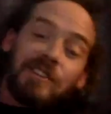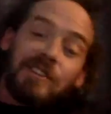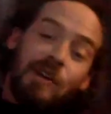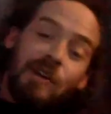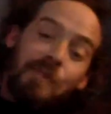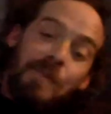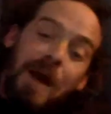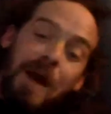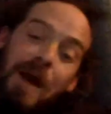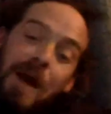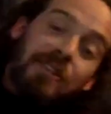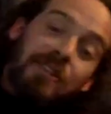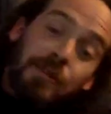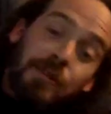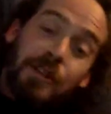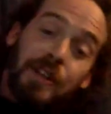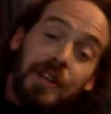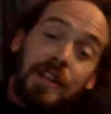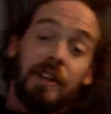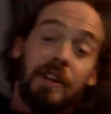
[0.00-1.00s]
to go back through
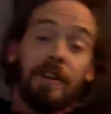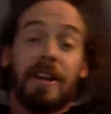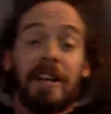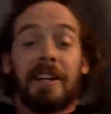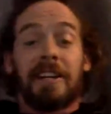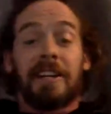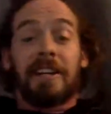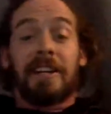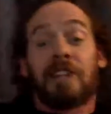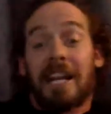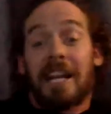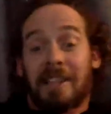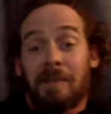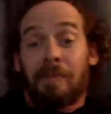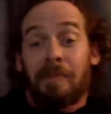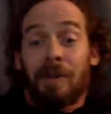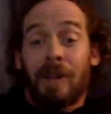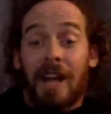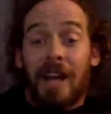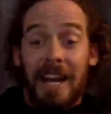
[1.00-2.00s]
security to check the
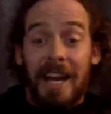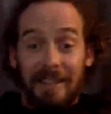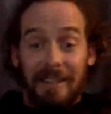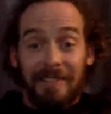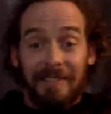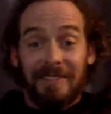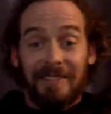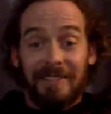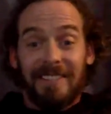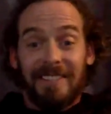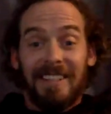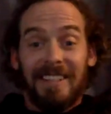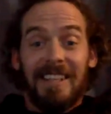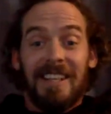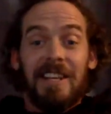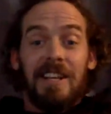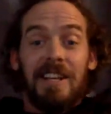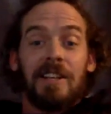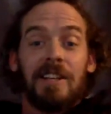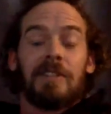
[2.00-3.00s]
plane.
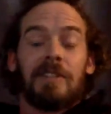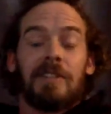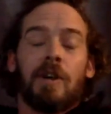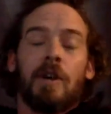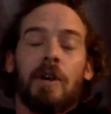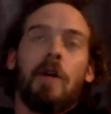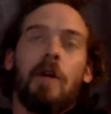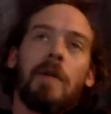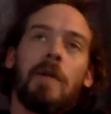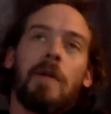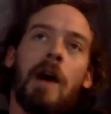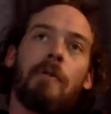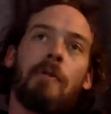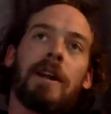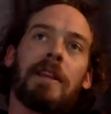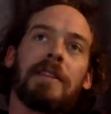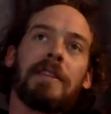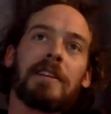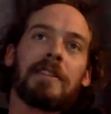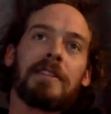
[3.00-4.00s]
So now we're
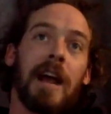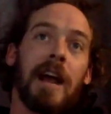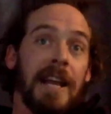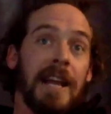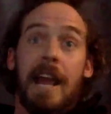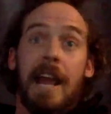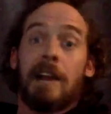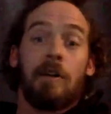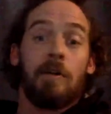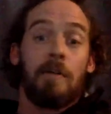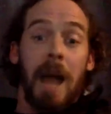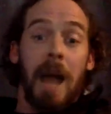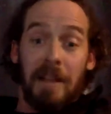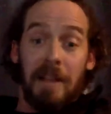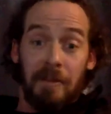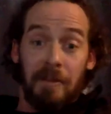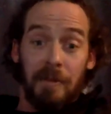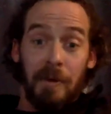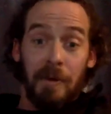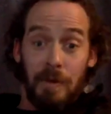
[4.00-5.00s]
in this, I can't go
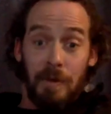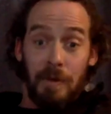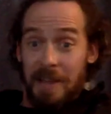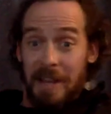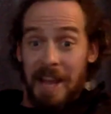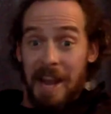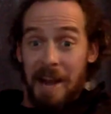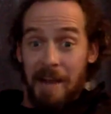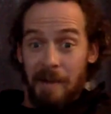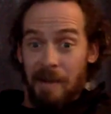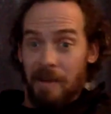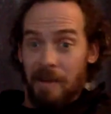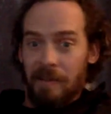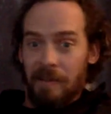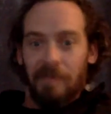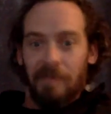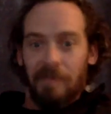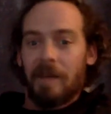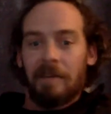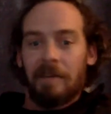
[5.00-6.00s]
back through with the camera. They'll
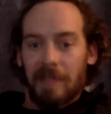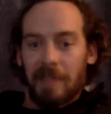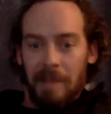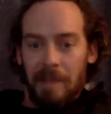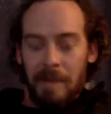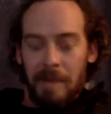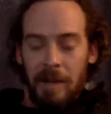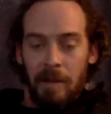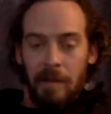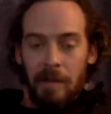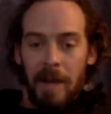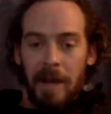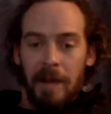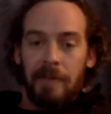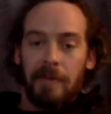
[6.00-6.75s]
never let me go back